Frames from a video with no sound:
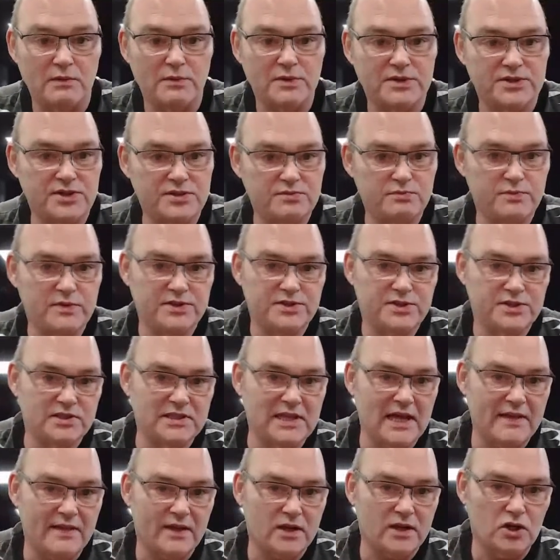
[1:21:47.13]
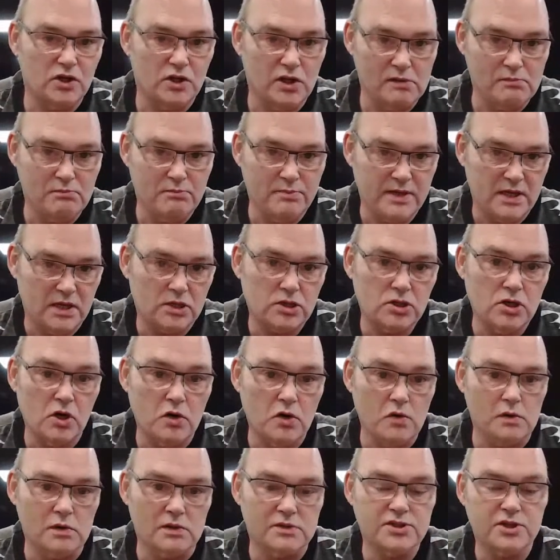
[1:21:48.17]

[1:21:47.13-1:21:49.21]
which is like the Colombian Gold.